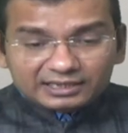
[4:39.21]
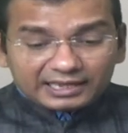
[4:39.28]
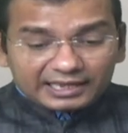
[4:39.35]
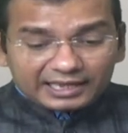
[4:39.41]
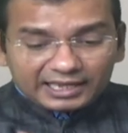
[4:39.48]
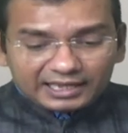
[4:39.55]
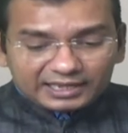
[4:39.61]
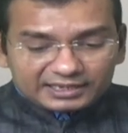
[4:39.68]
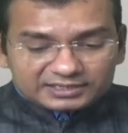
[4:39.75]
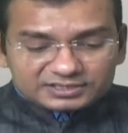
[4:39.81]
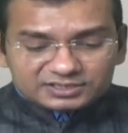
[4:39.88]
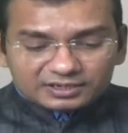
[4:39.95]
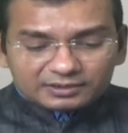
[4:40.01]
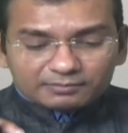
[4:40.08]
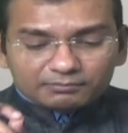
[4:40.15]

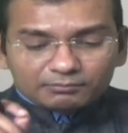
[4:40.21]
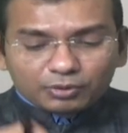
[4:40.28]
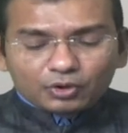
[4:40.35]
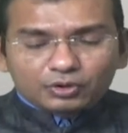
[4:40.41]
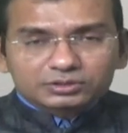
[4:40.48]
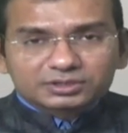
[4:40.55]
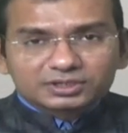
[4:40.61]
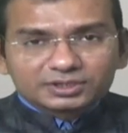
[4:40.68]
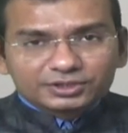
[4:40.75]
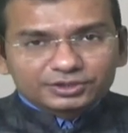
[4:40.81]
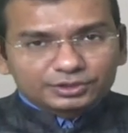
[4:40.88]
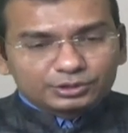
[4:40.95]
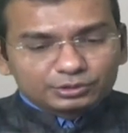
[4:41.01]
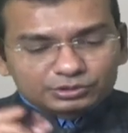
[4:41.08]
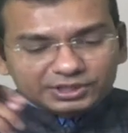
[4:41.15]
as both
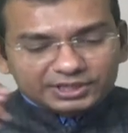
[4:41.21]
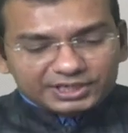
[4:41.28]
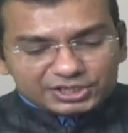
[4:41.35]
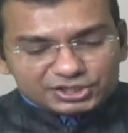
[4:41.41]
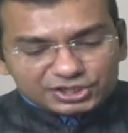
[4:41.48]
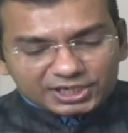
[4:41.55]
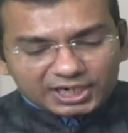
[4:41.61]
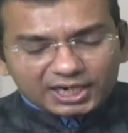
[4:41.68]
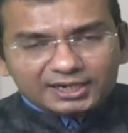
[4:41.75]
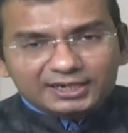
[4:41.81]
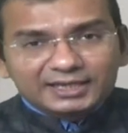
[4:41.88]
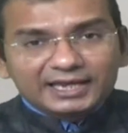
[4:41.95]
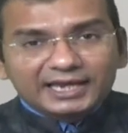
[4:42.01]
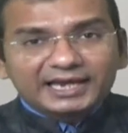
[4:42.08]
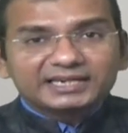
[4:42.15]
euthanasia
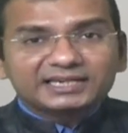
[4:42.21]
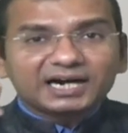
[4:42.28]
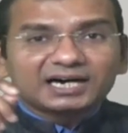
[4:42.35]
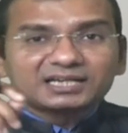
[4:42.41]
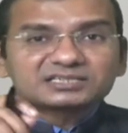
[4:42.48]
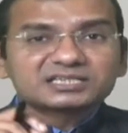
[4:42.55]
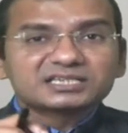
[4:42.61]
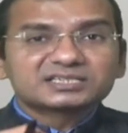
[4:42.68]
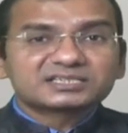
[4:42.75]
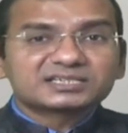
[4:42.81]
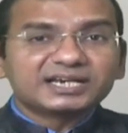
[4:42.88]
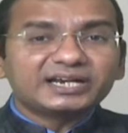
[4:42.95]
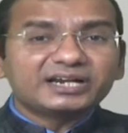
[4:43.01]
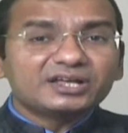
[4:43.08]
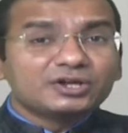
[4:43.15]
and
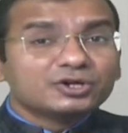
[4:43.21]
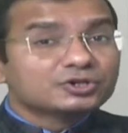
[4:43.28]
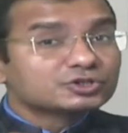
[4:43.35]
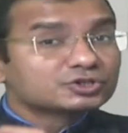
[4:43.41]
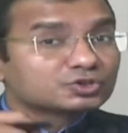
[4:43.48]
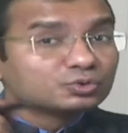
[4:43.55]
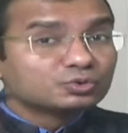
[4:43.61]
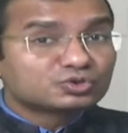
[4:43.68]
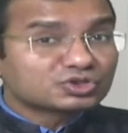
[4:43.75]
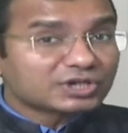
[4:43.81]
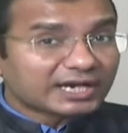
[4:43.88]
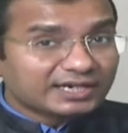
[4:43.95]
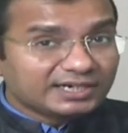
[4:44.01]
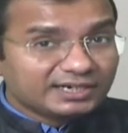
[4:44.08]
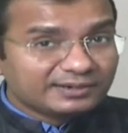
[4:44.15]
assisted
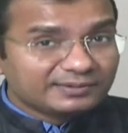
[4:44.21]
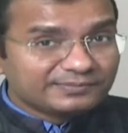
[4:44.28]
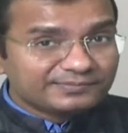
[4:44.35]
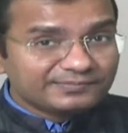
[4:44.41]
suicide.